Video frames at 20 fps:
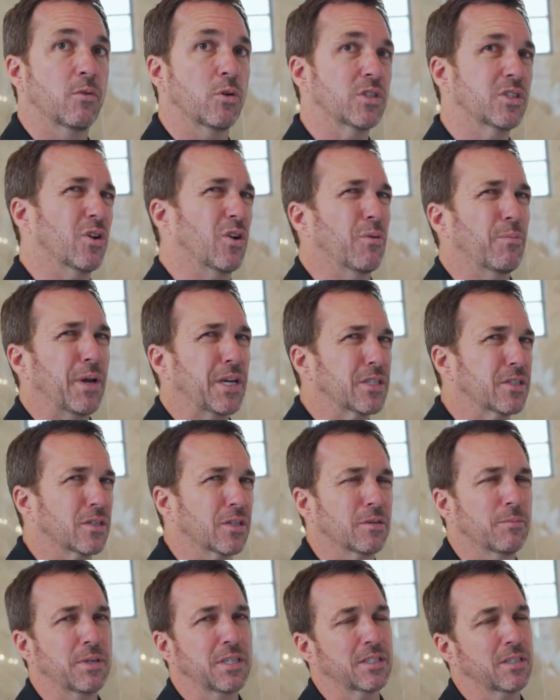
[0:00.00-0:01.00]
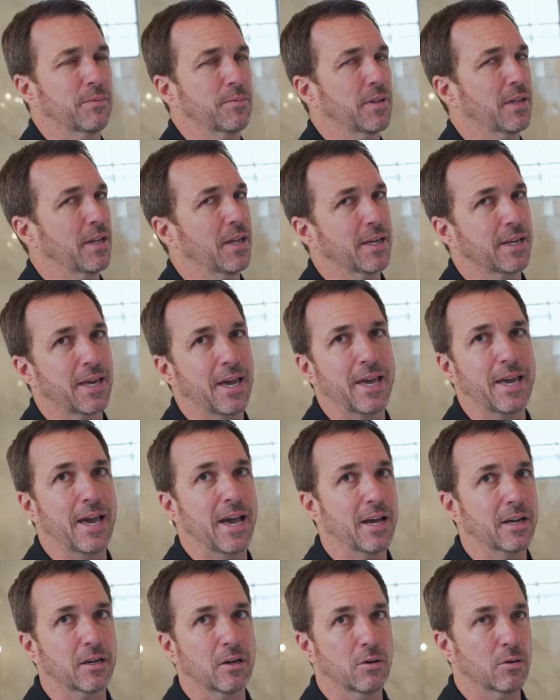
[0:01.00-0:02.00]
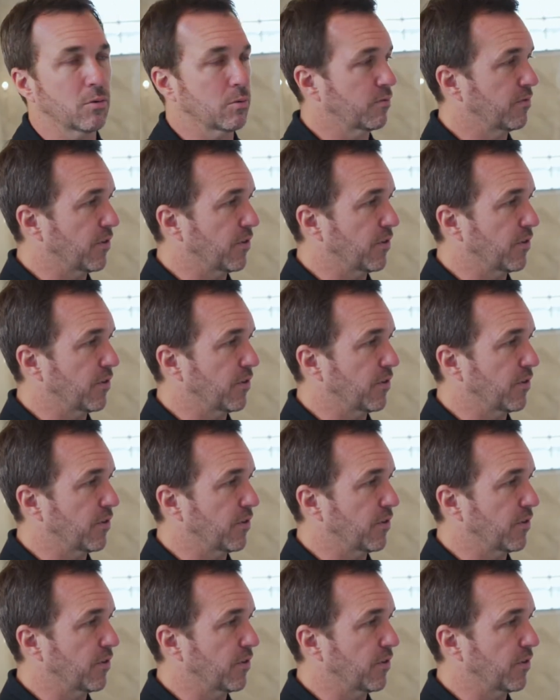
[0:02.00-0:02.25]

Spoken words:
can be something like, hey, Echo,